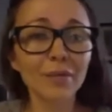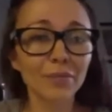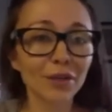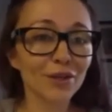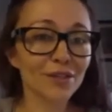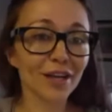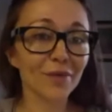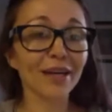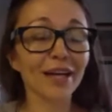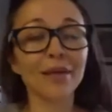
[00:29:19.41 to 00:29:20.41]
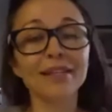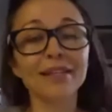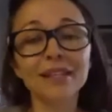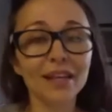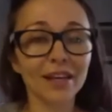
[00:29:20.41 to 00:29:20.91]
because they are becoming
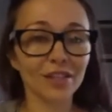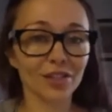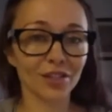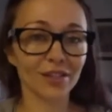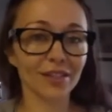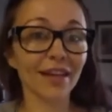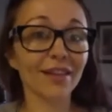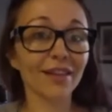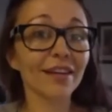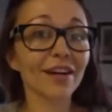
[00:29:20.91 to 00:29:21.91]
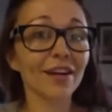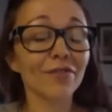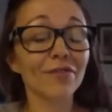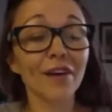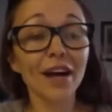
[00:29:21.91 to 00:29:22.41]
teenagers and they are
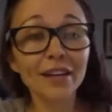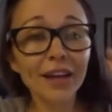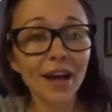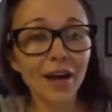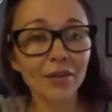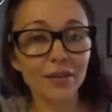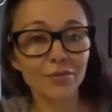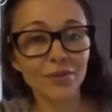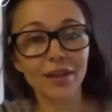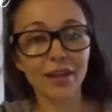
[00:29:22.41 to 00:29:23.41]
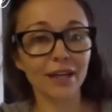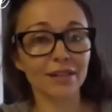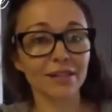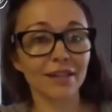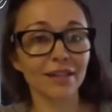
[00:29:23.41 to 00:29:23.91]
finding out and
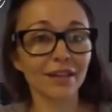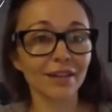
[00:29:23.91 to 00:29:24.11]
realizing